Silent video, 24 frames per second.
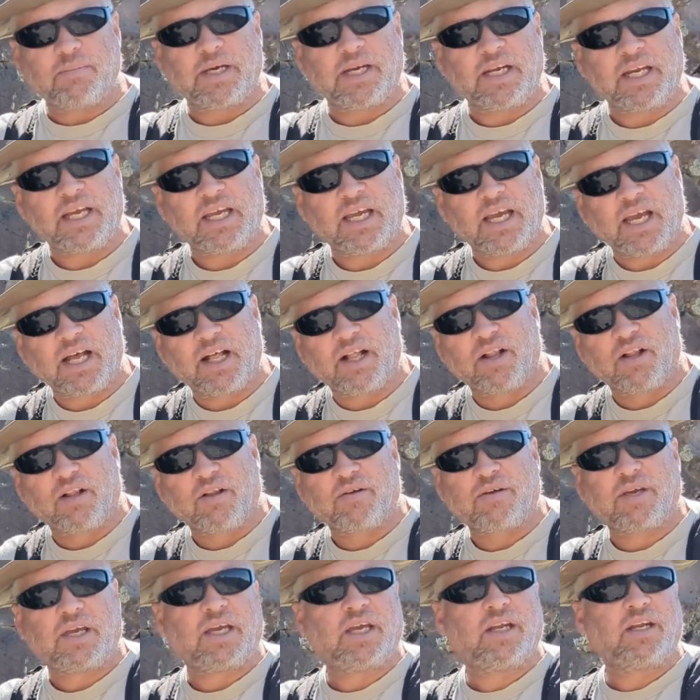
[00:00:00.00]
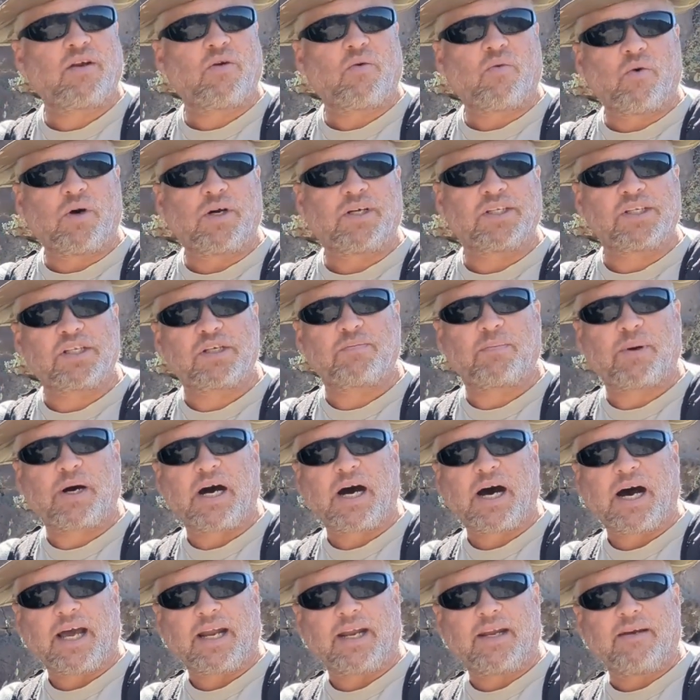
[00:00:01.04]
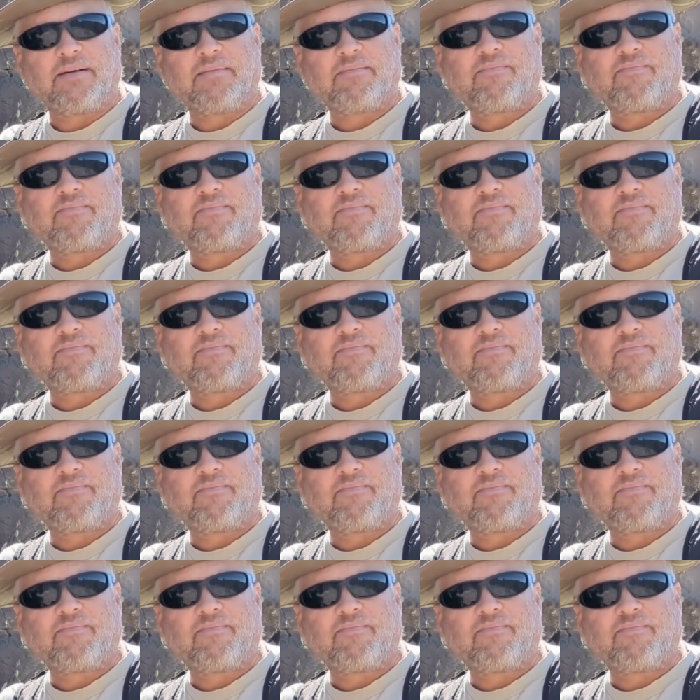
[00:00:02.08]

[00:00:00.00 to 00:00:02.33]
many elk into one spot.